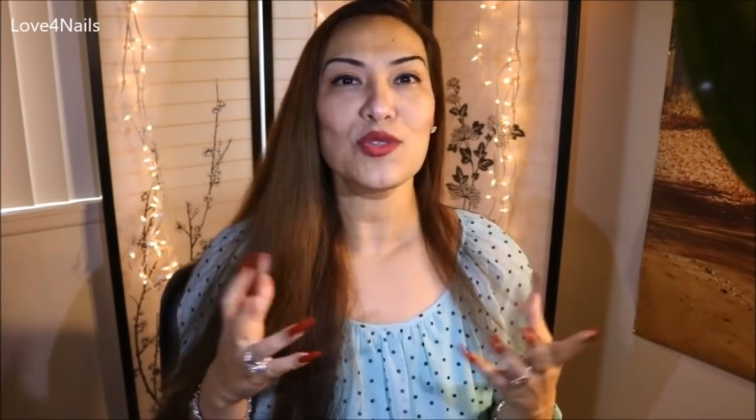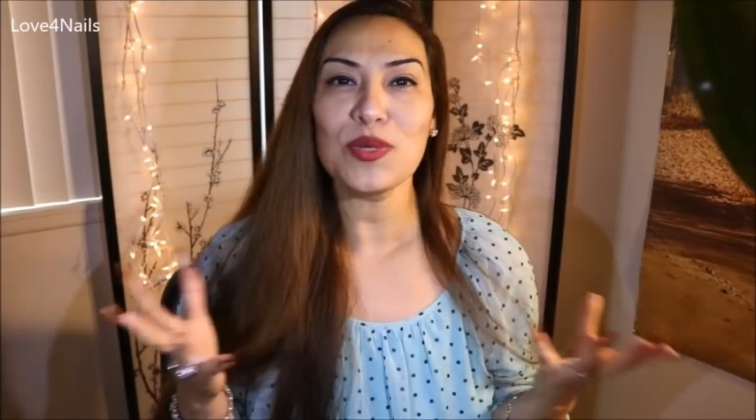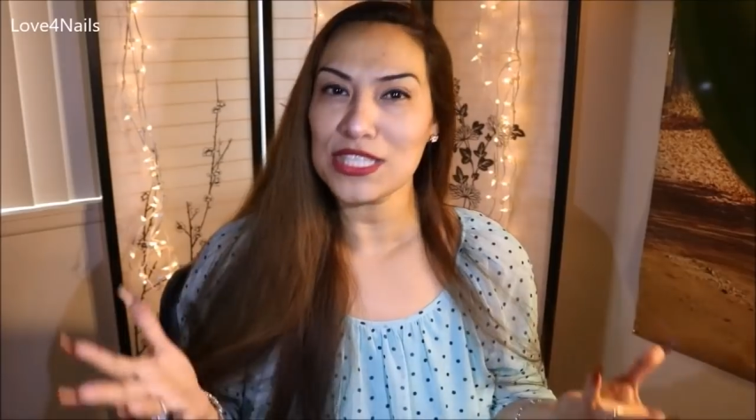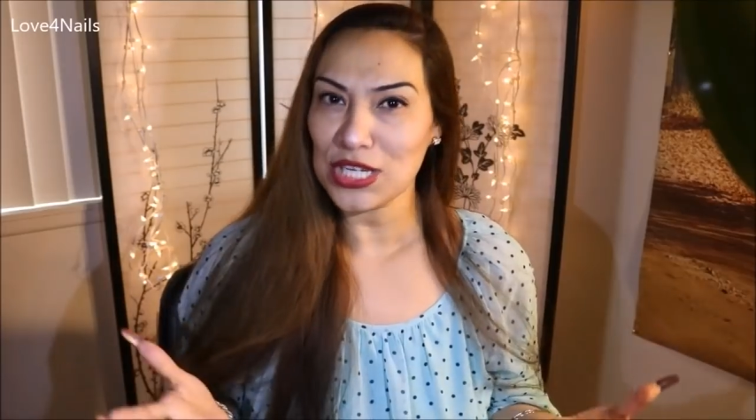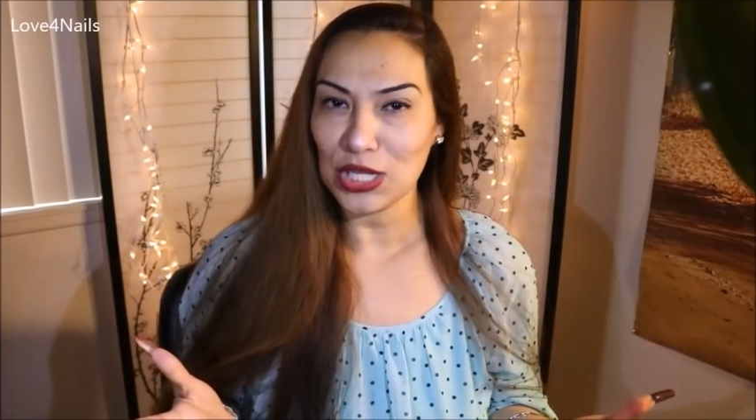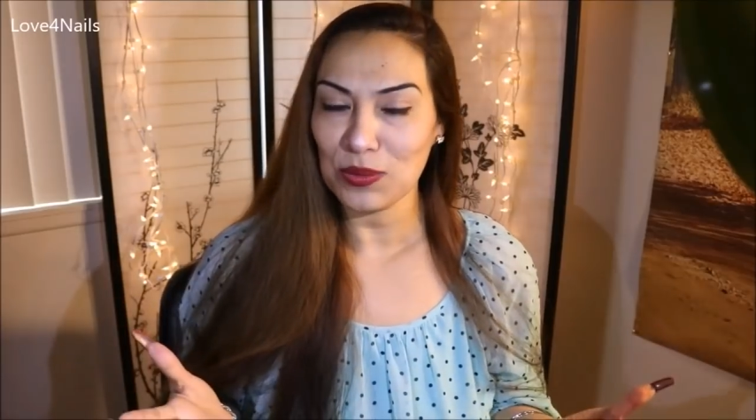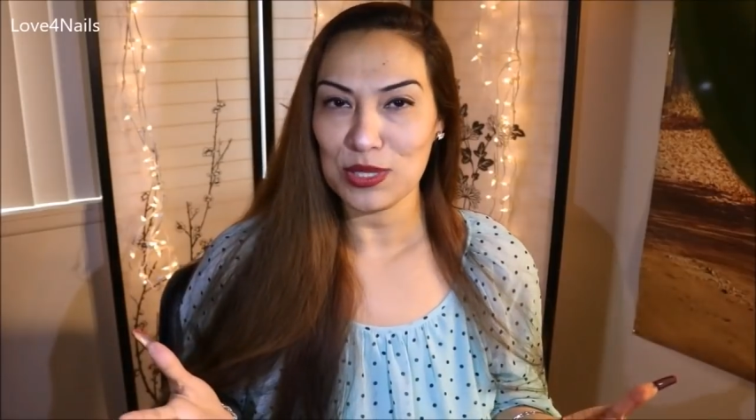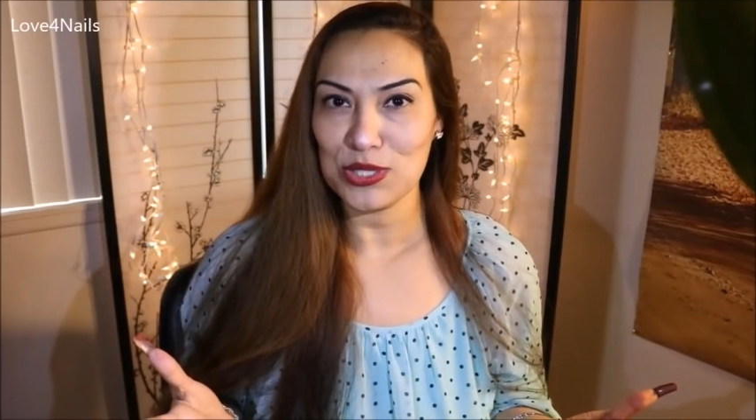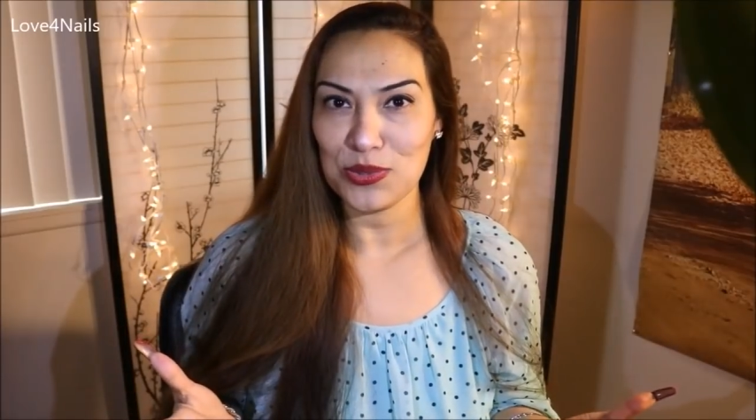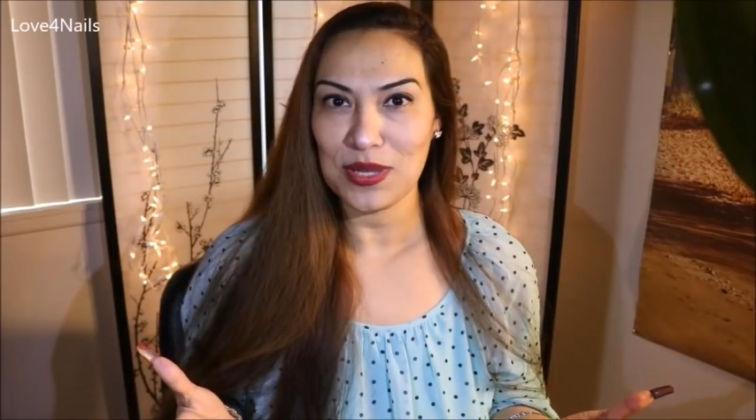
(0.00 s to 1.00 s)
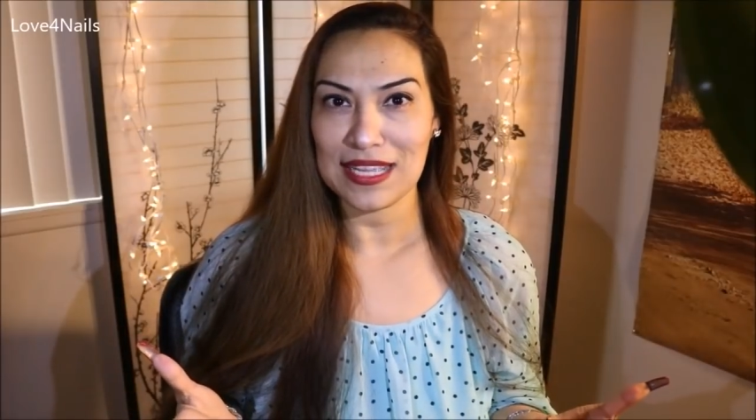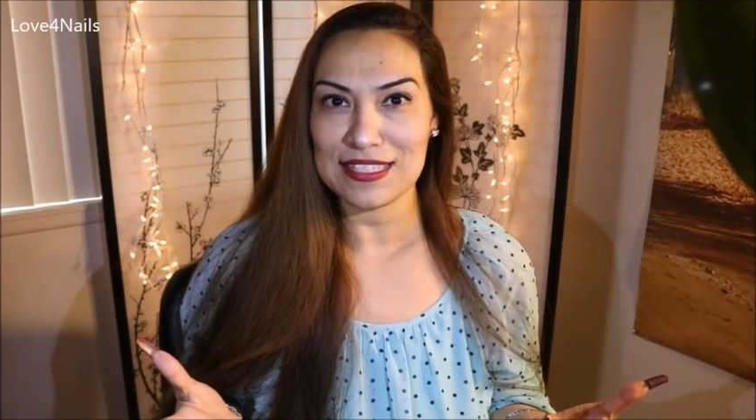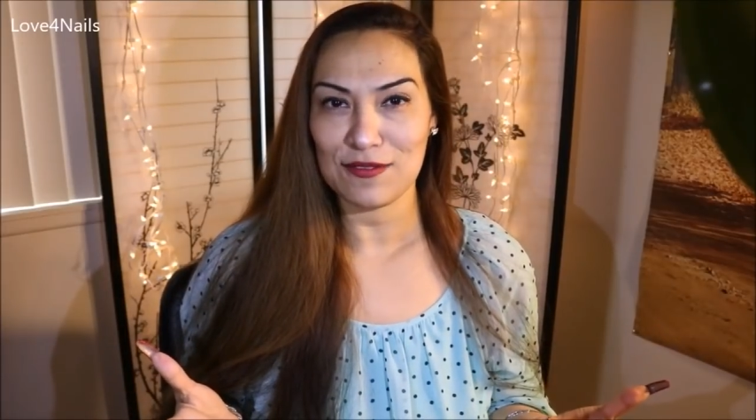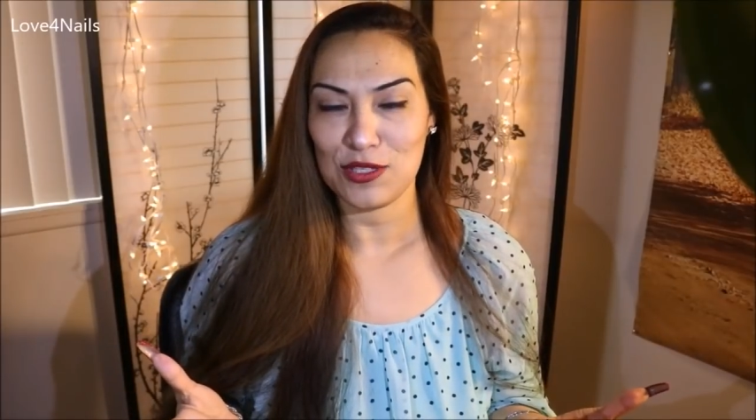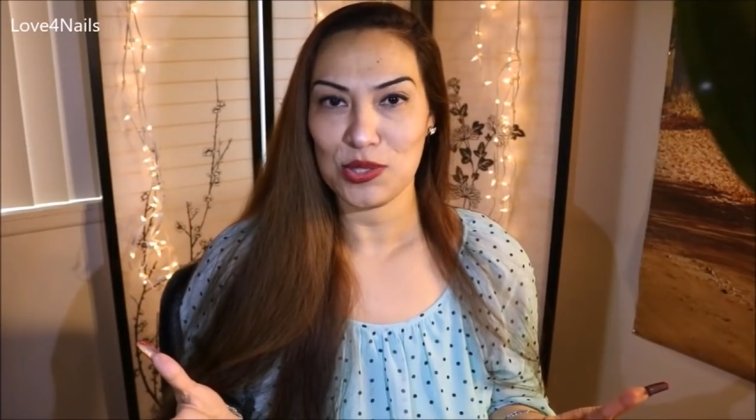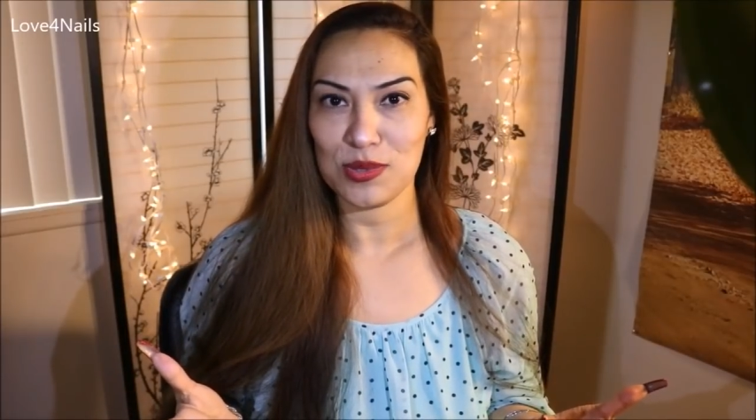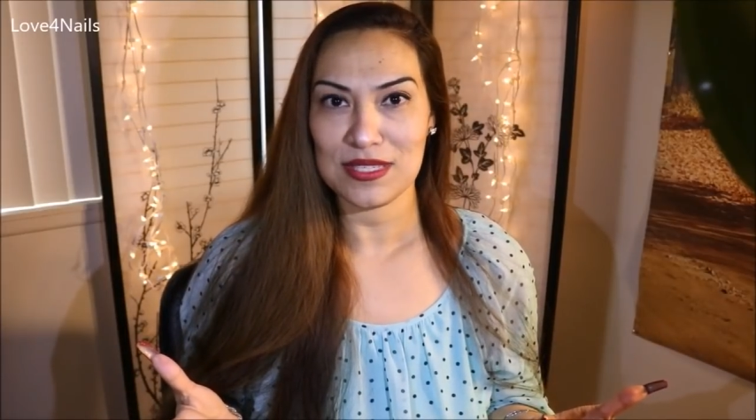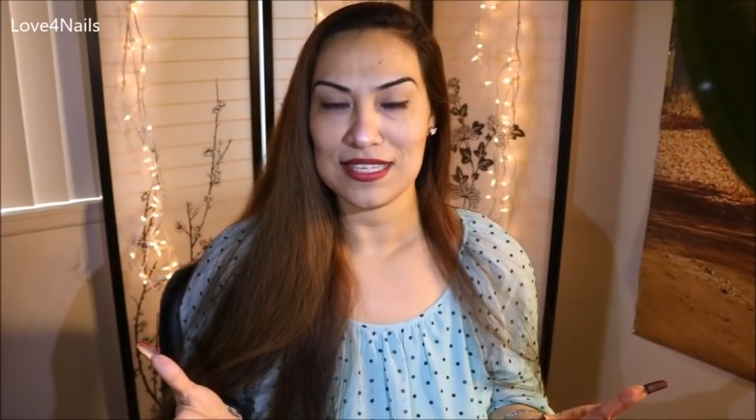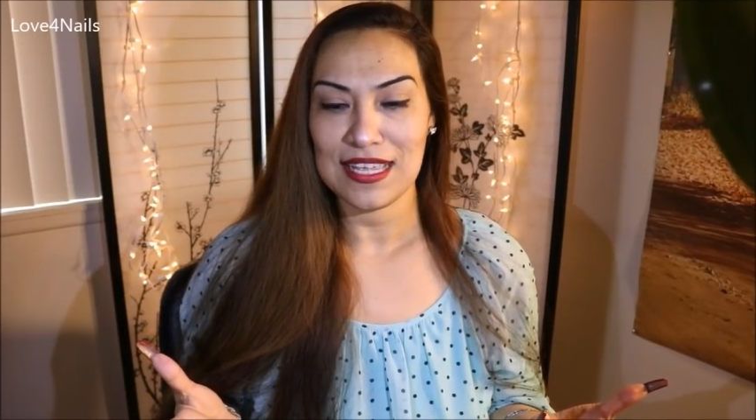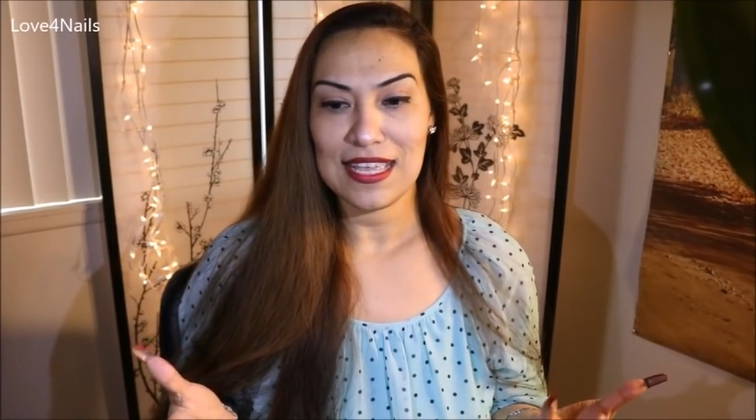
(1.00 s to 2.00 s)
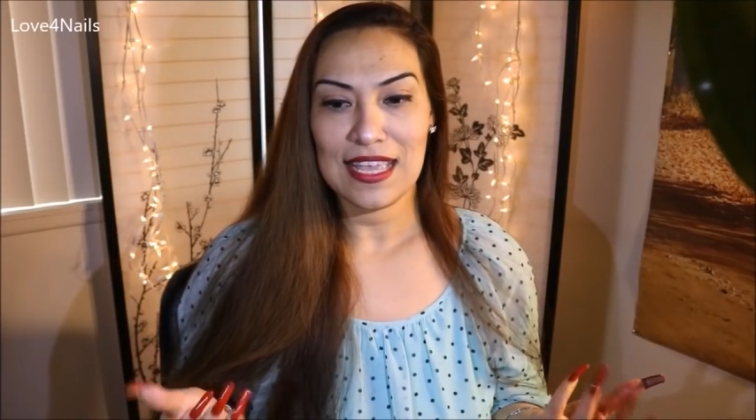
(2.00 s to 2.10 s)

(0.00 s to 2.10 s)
which color would you guys have chosen?